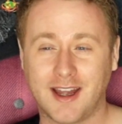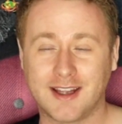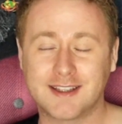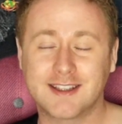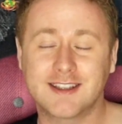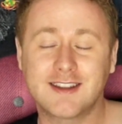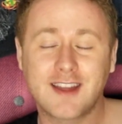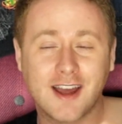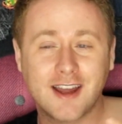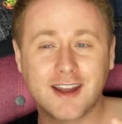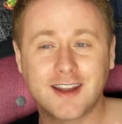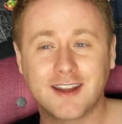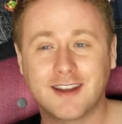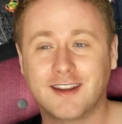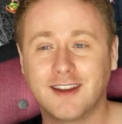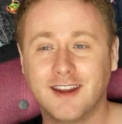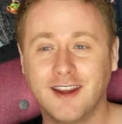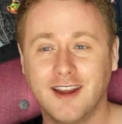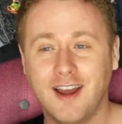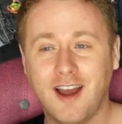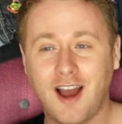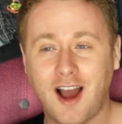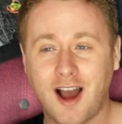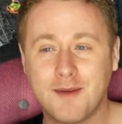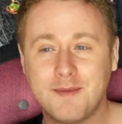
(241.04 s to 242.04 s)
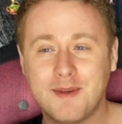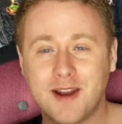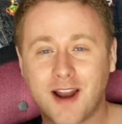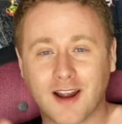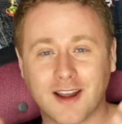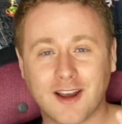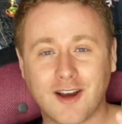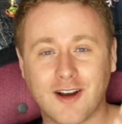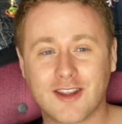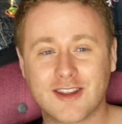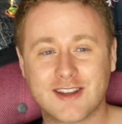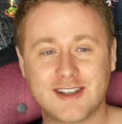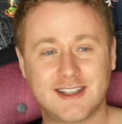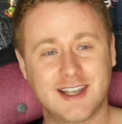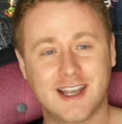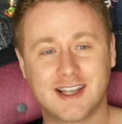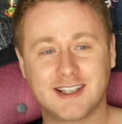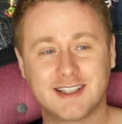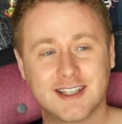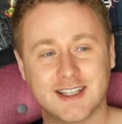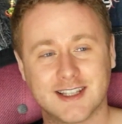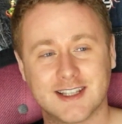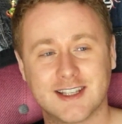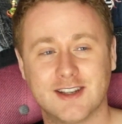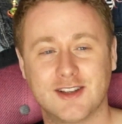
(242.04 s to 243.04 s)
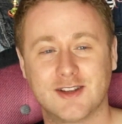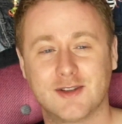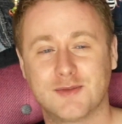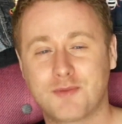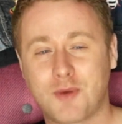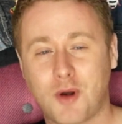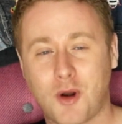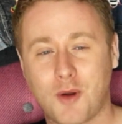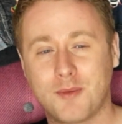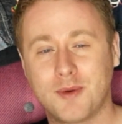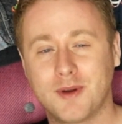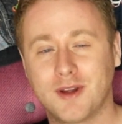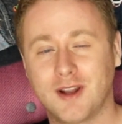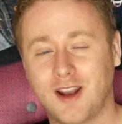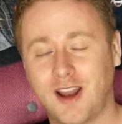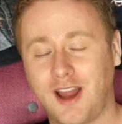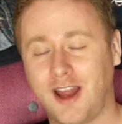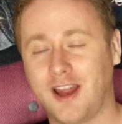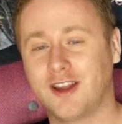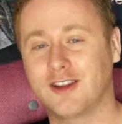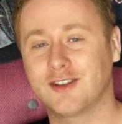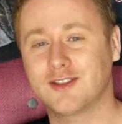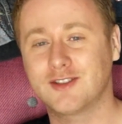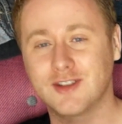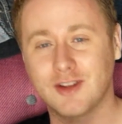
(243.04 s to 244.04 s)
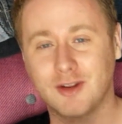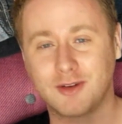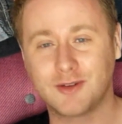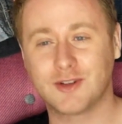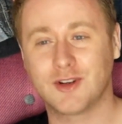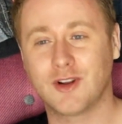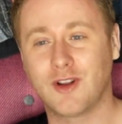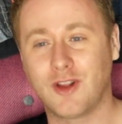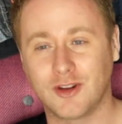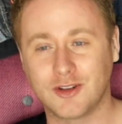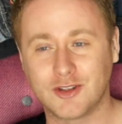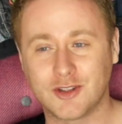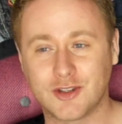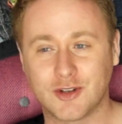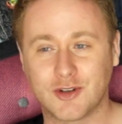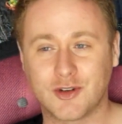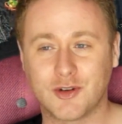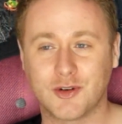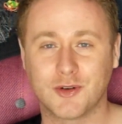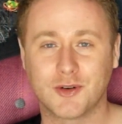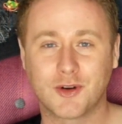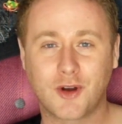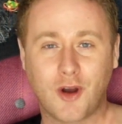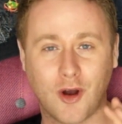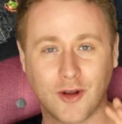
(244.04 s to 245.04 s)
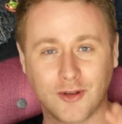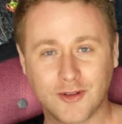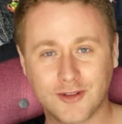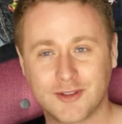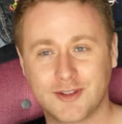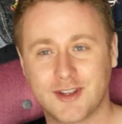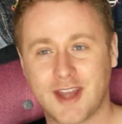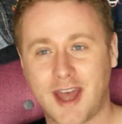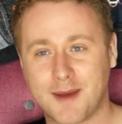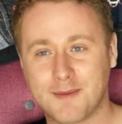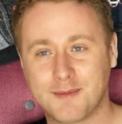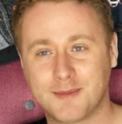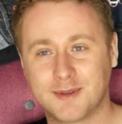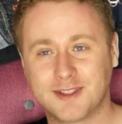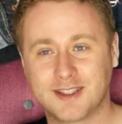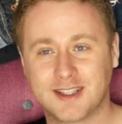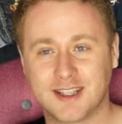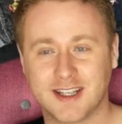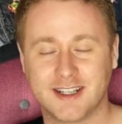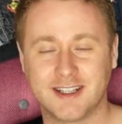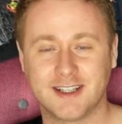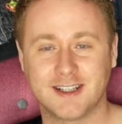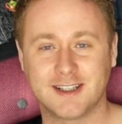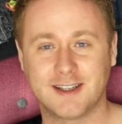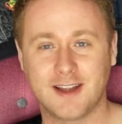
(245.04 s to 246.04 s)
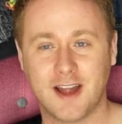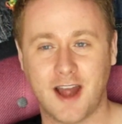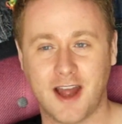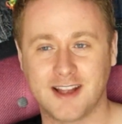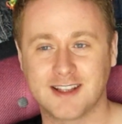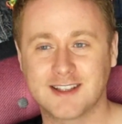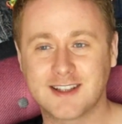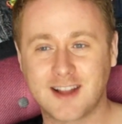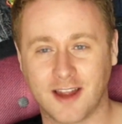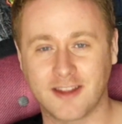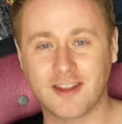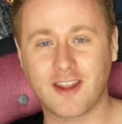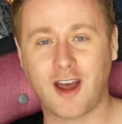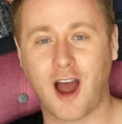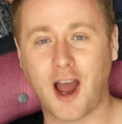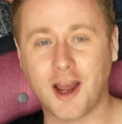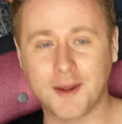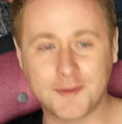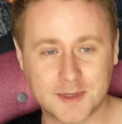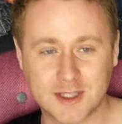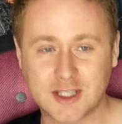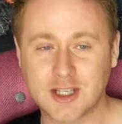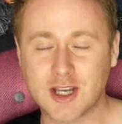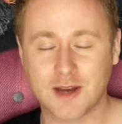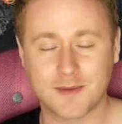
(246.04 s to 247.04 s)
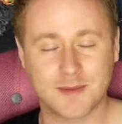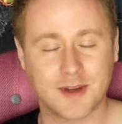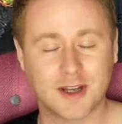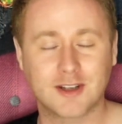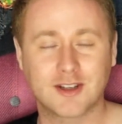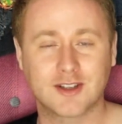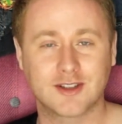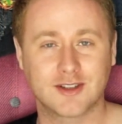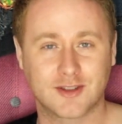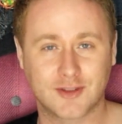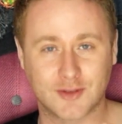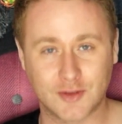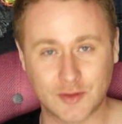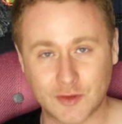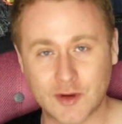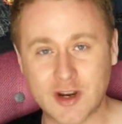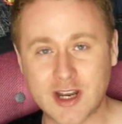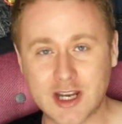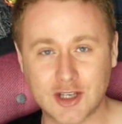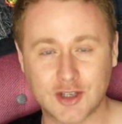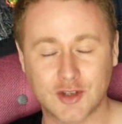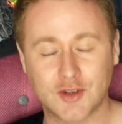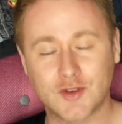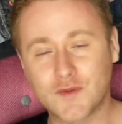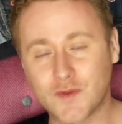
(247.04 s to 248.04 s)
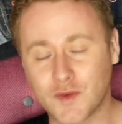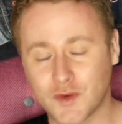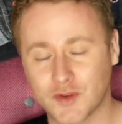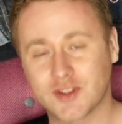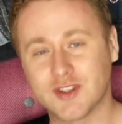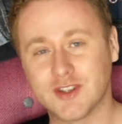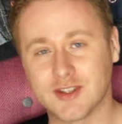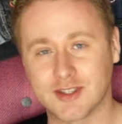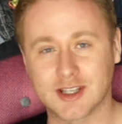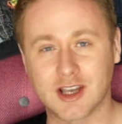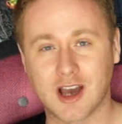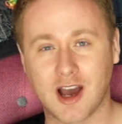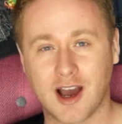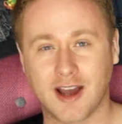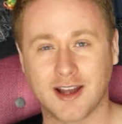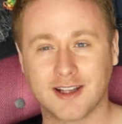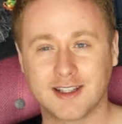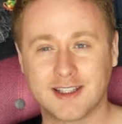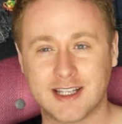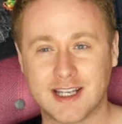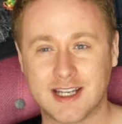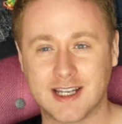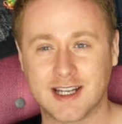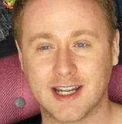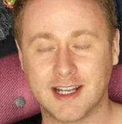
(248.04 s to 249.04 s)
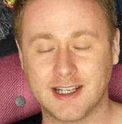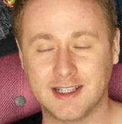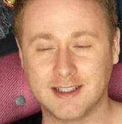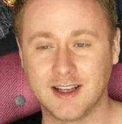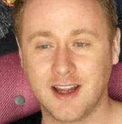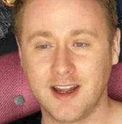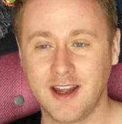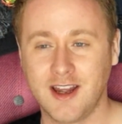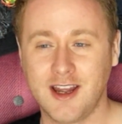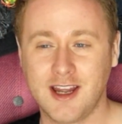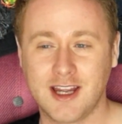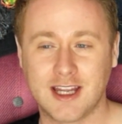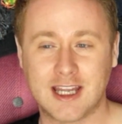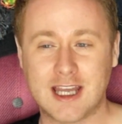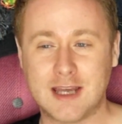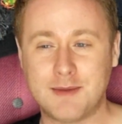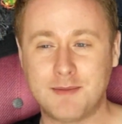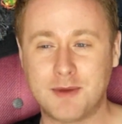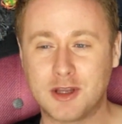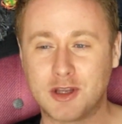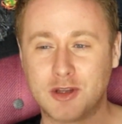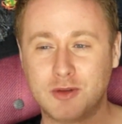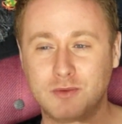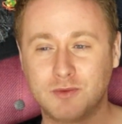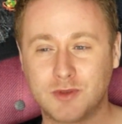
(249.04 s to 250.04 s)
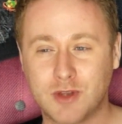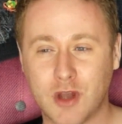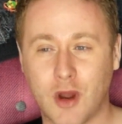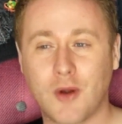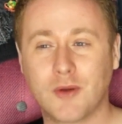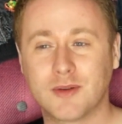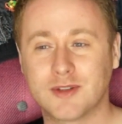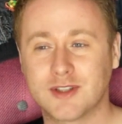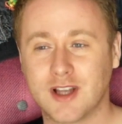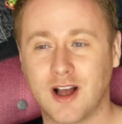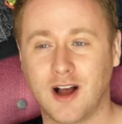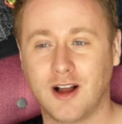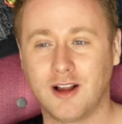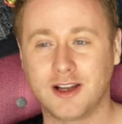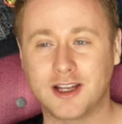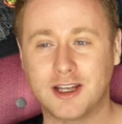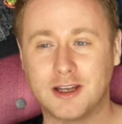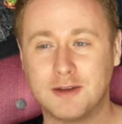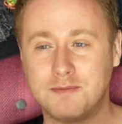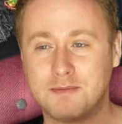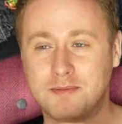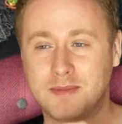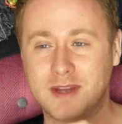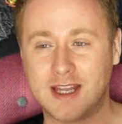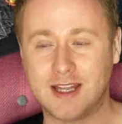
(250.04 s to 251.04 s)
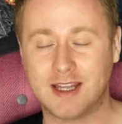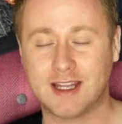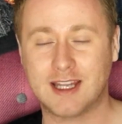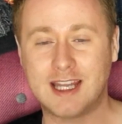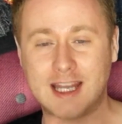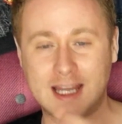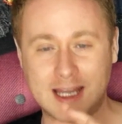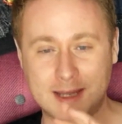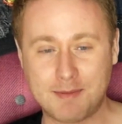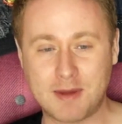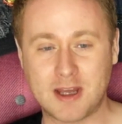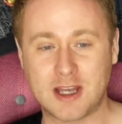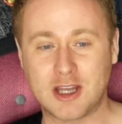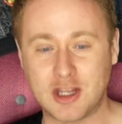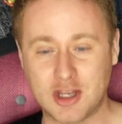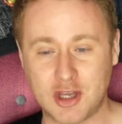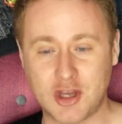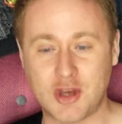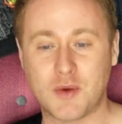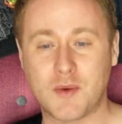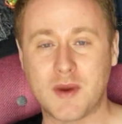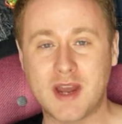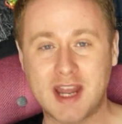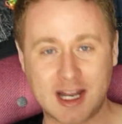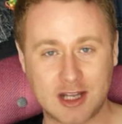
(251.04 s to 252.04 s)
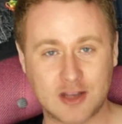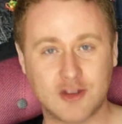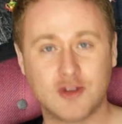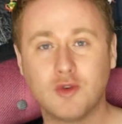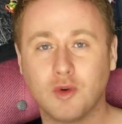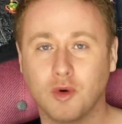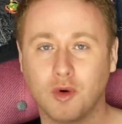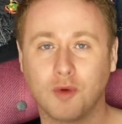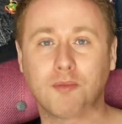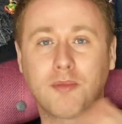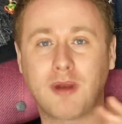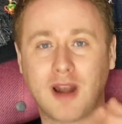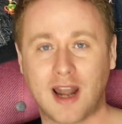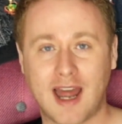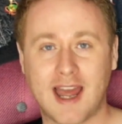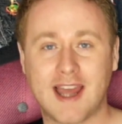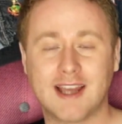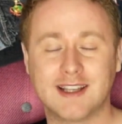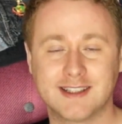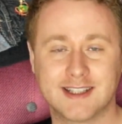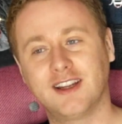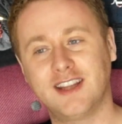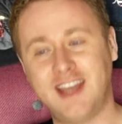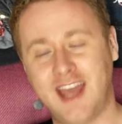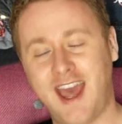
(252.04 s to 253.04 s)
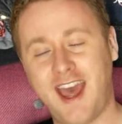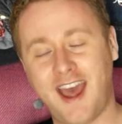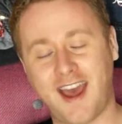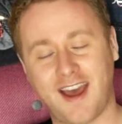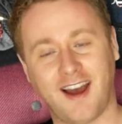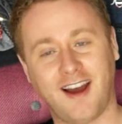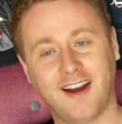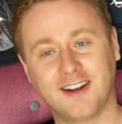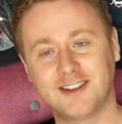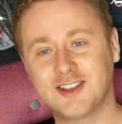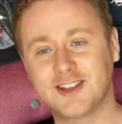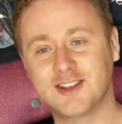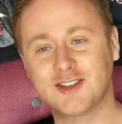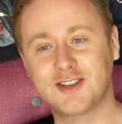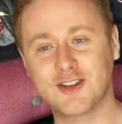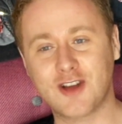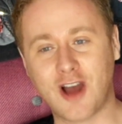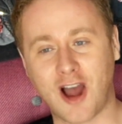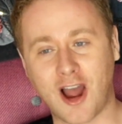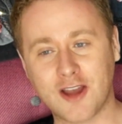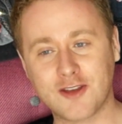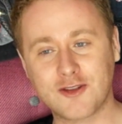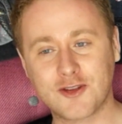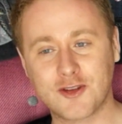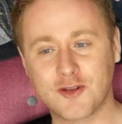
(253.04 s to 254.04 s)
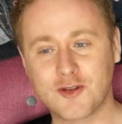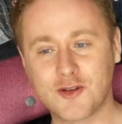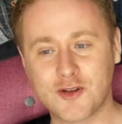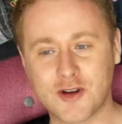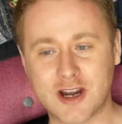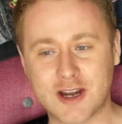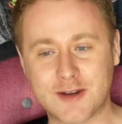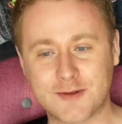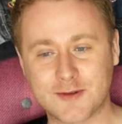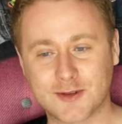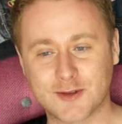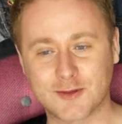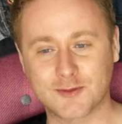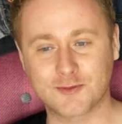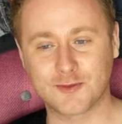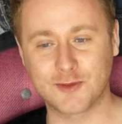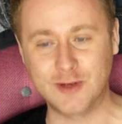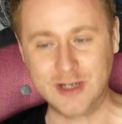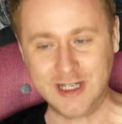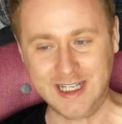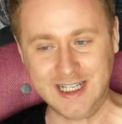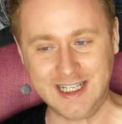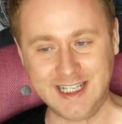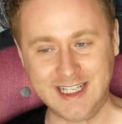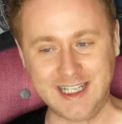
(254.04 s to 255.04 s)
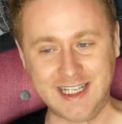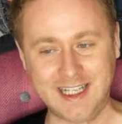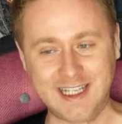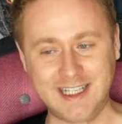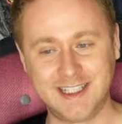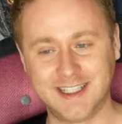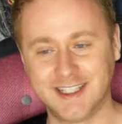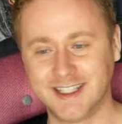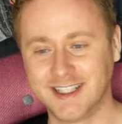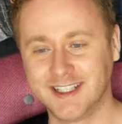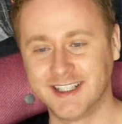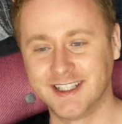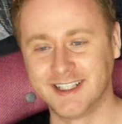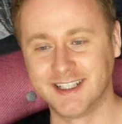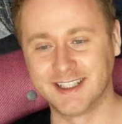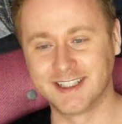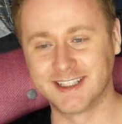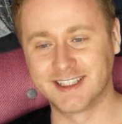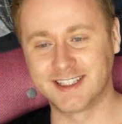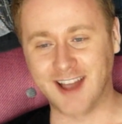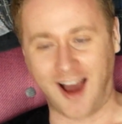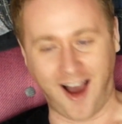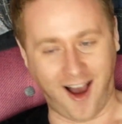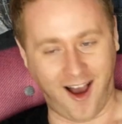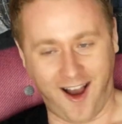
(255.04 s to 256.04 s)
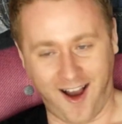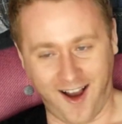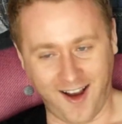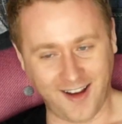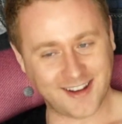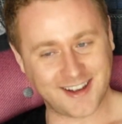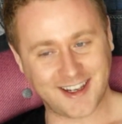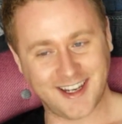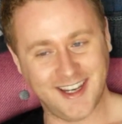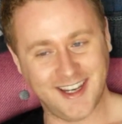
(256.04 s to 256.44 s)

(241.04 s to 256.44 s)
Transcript: It's like, I mean, I got the sense this is proper like sociological concept, and it's like the hypodermic syringe for society and keeping you docile and keeping you in your place. Yeah, I just I thought it was really dark,